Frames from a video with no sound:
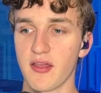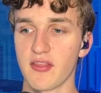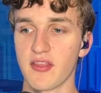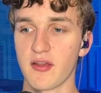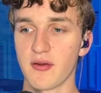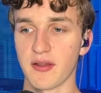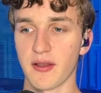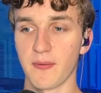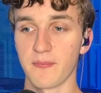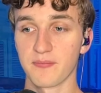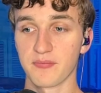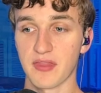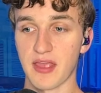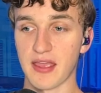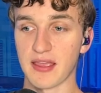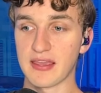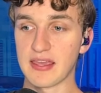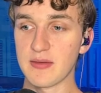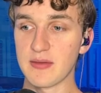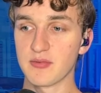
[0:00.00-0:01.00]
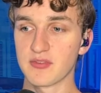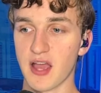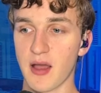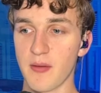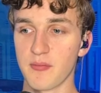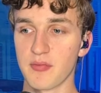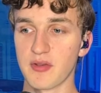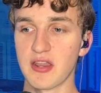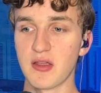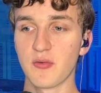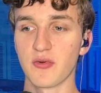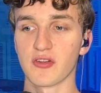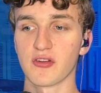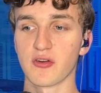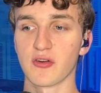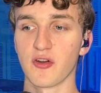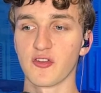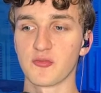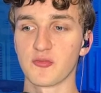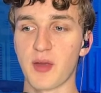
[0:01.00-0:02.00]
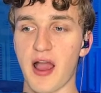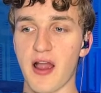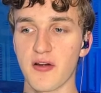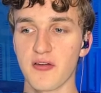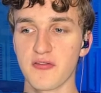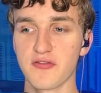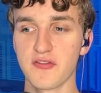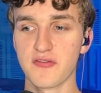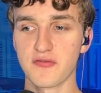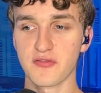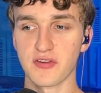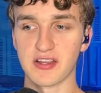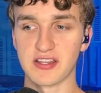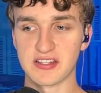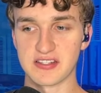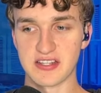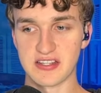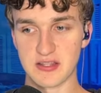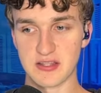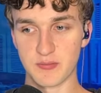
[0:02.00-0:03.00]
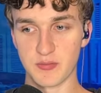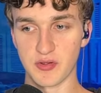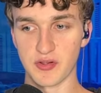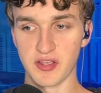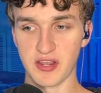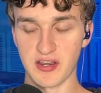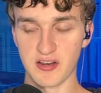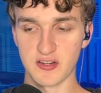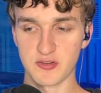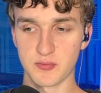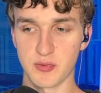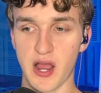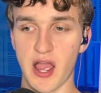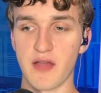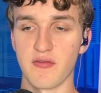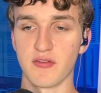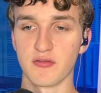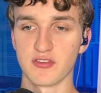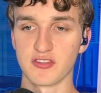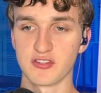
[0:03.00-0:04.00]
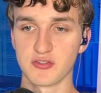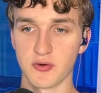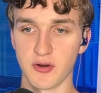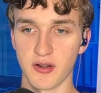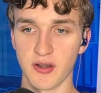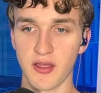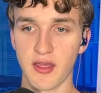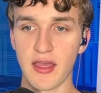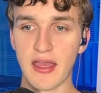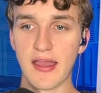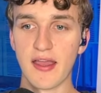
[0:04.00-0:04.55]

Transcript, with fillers: There we go. And keeps company with Crow's powerful friends at the billionaire's private resort.